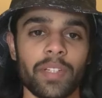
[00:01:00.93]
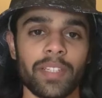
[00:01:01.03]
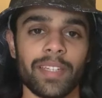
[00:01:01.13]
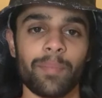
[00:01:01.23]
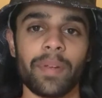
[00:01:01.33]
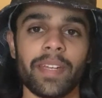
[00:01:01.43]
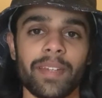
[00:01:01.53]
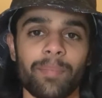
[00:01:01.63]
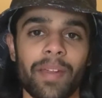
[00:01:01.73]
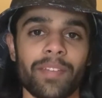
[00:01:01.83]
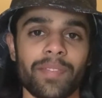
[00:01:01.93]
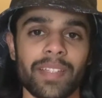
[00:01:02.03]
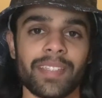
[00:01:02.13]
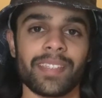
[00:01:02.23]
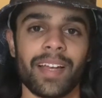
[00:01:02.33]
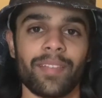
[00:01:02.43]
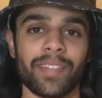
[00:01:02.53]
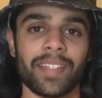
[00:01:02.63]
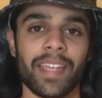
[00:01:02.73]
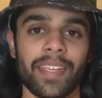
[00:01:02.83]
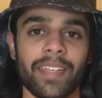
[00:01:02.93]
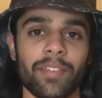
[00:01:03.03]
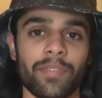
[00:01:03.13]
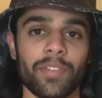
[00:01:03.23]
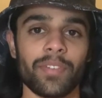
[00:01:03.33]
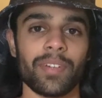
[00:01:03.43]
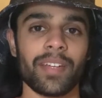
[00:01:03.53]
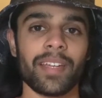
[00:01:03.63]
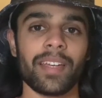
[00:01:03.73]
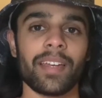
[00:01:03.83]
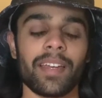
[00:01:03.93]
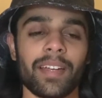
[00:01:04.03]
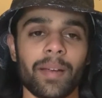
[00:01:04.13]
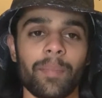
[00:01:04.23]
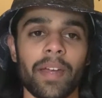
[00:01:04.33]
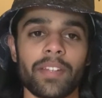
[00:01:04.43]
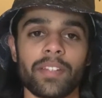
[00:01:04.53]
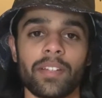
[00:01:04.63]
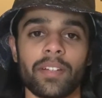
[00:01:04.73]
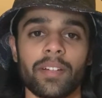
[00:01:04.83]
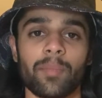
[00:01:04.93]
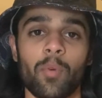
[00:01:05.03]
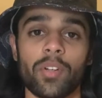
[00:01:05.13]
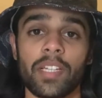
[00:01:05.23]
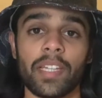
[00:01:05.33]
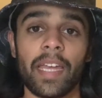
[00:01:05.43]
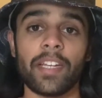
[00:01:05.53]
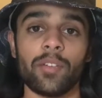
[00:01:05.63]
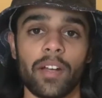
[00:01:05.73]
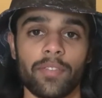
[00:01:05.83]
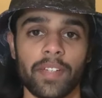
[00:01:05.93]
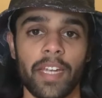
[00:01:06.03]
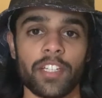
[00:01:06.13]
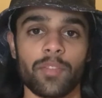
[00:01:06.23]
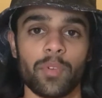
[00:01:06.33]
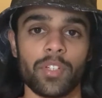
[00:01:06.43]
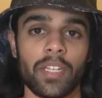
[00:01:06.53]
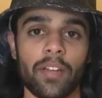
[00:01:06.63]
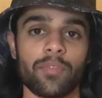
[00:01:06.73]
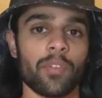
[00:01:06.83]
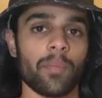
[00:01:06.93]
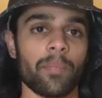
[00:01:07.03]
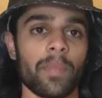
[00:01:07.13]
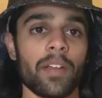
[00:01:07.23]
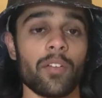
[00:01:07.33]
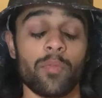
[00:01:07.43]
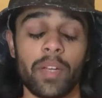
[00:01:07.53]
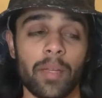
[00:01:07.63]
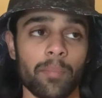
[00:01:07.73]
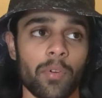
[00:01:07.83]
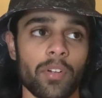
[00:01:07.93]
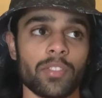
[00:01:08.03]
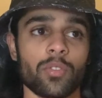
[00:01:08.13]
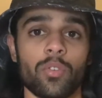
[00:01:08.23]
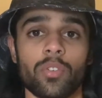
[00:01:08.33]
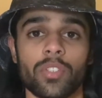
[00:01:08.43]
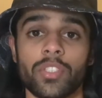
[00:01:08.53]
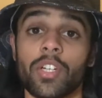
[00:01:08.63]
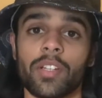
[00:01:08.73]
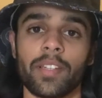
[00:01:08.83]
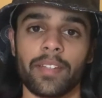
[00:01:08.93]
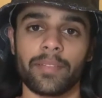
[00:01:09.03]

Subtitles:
the immediate benefits after taking a few compared to the more delayed gratification which you get from reading books or journaling.